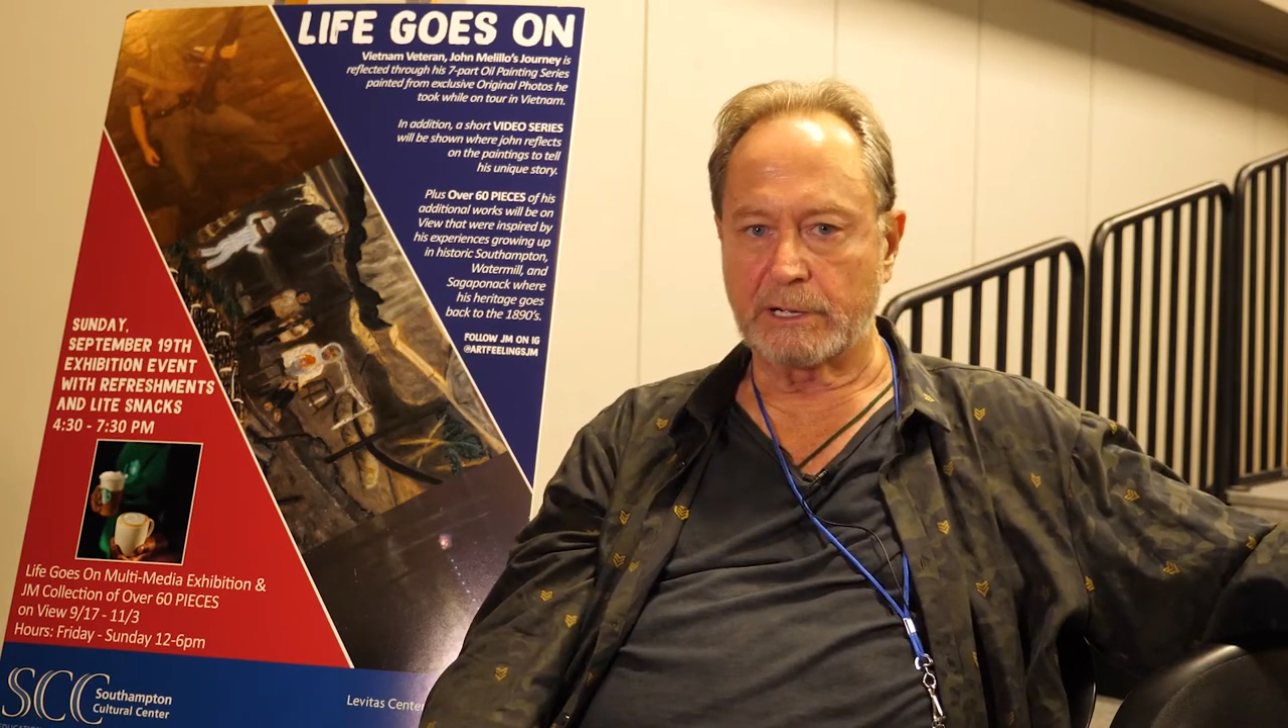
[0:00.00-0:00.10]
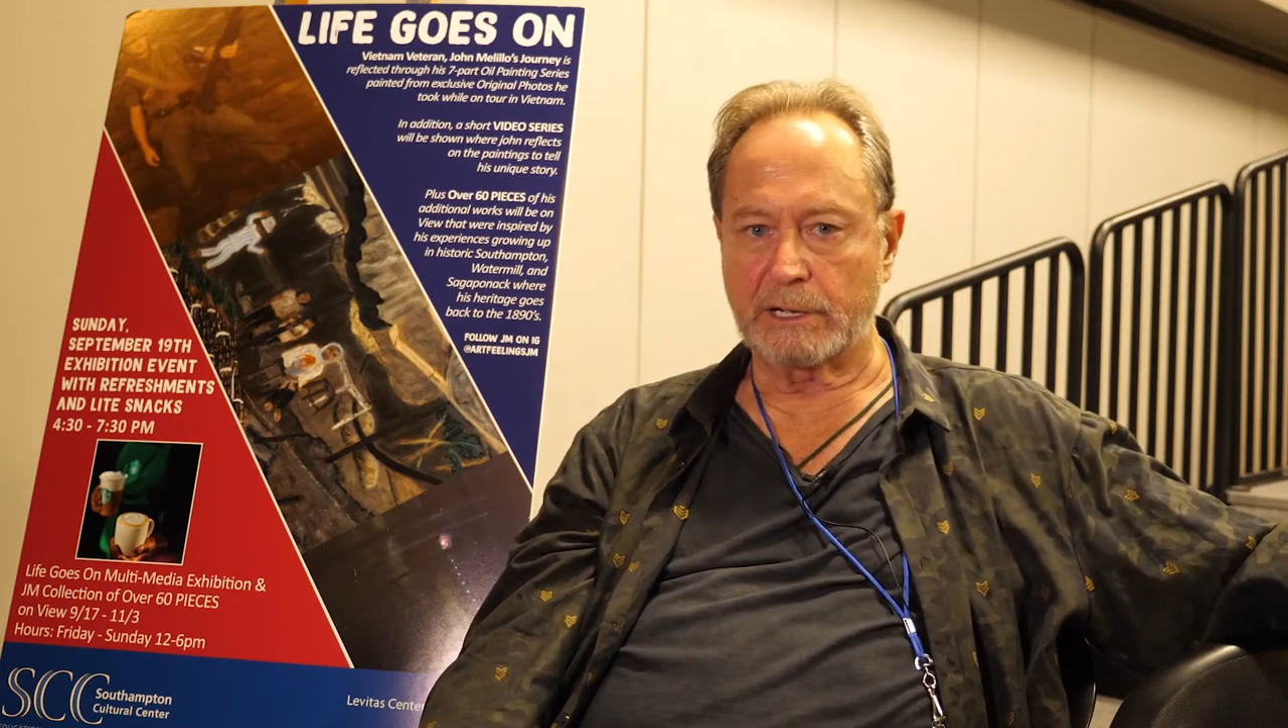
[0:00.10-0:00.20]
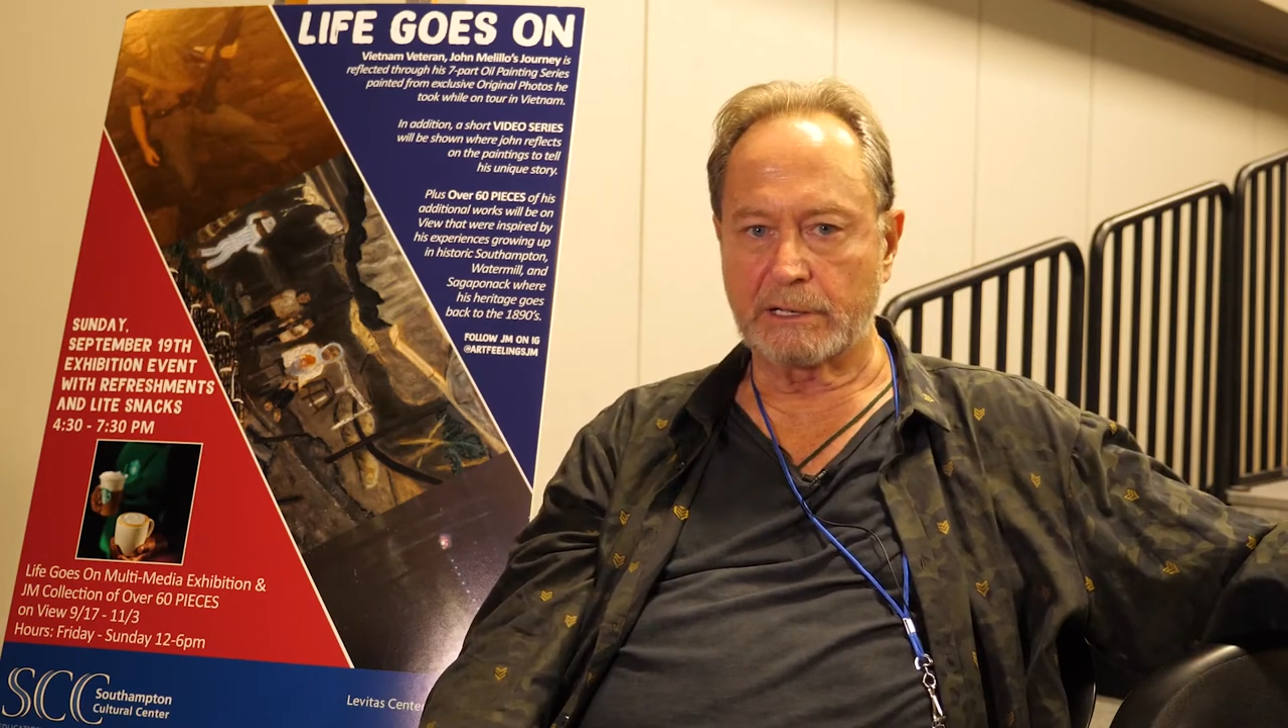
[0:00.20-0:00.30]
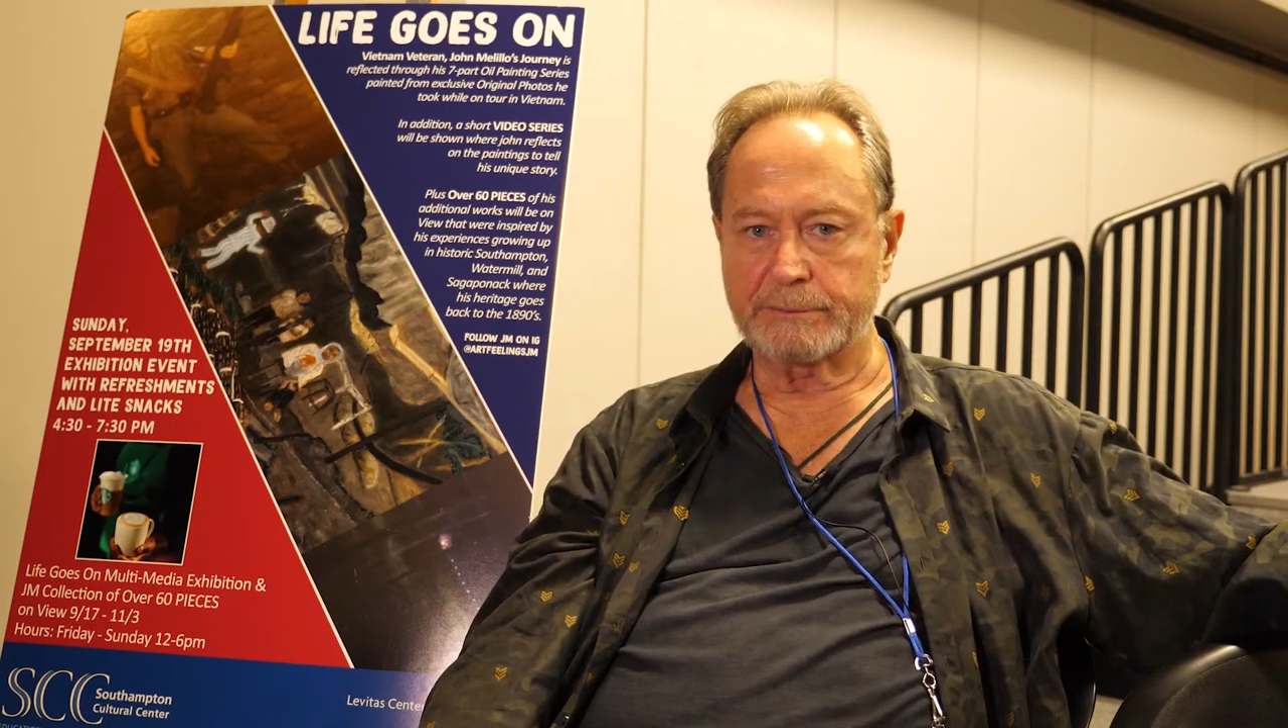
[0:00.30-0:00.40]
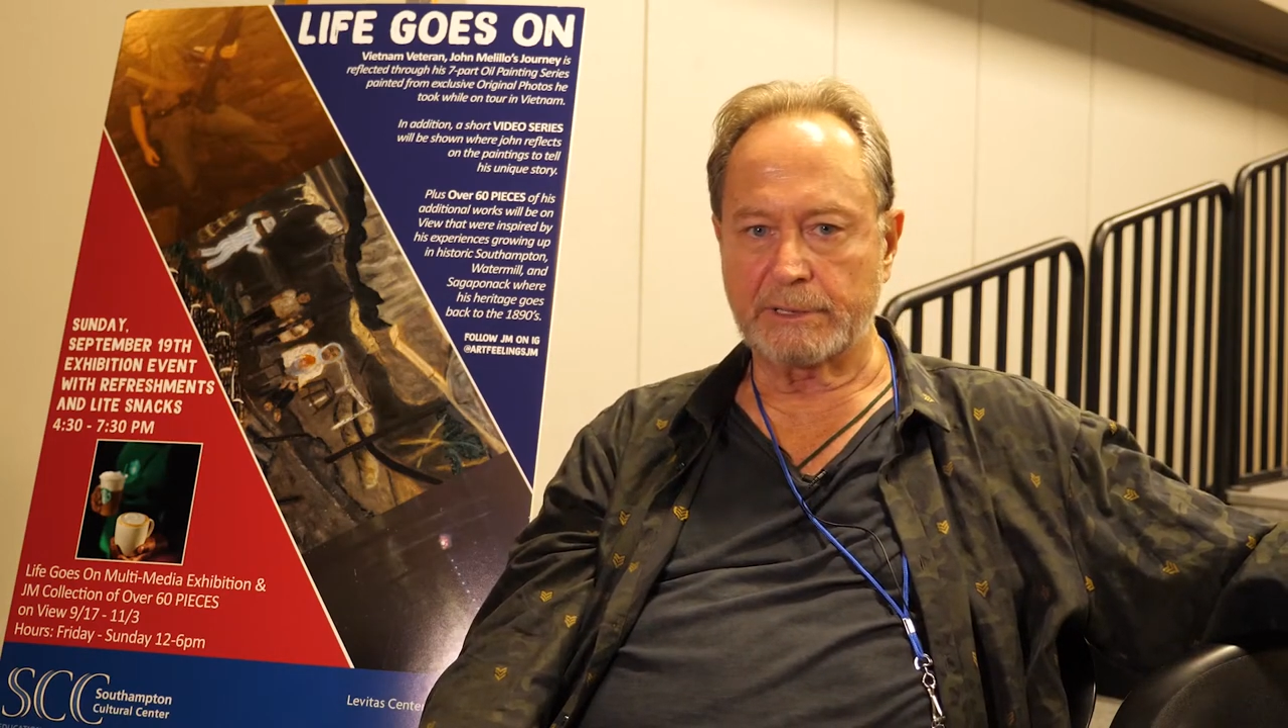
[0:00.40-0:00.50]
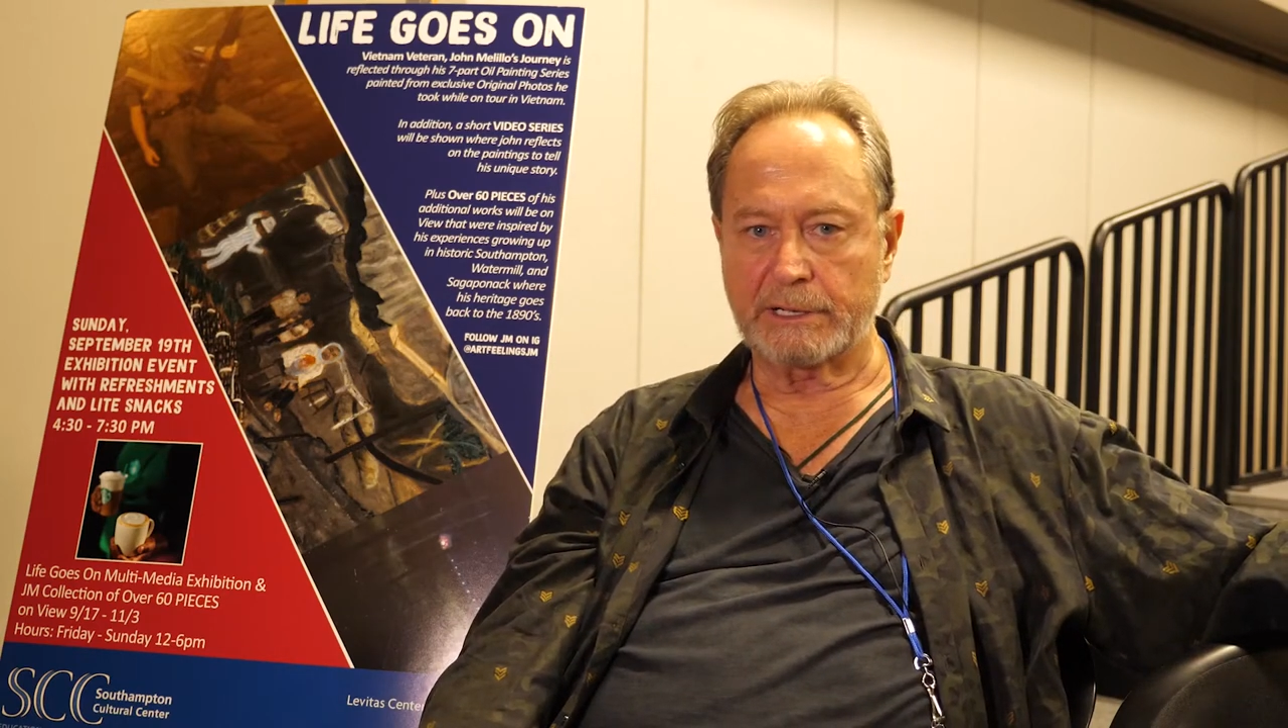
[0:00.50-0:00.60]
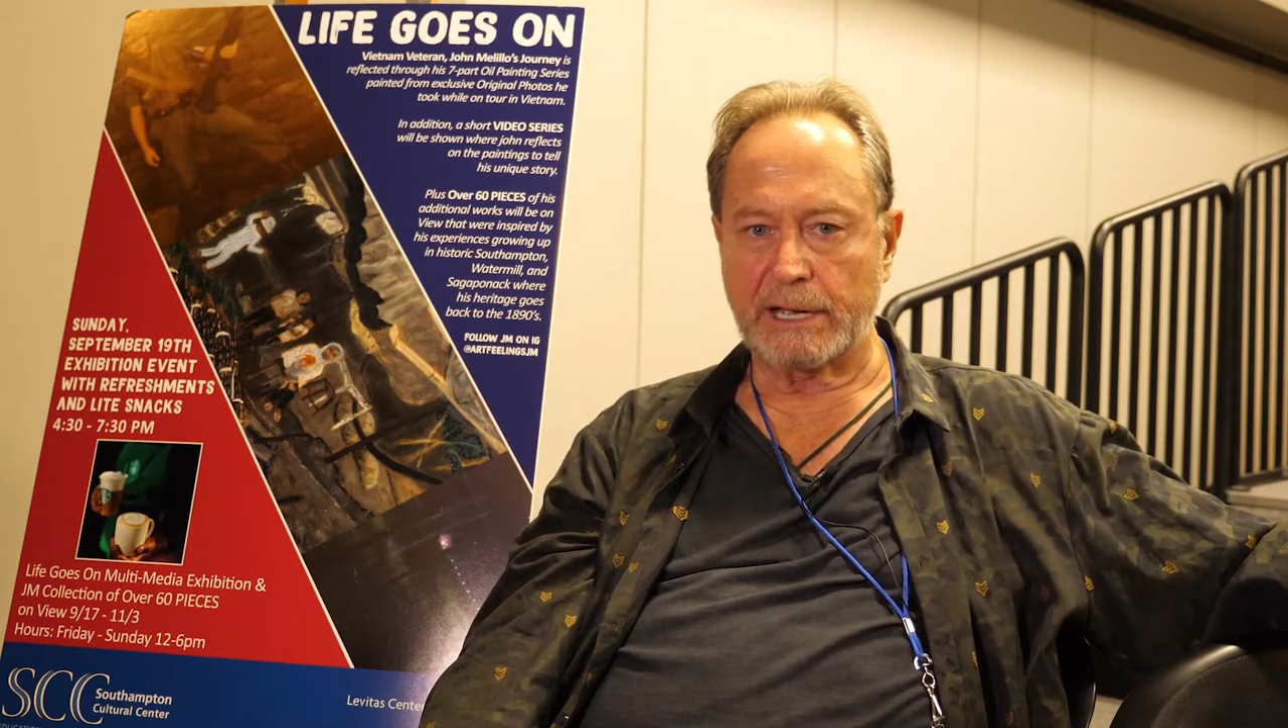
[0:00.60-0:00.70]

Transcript: a, a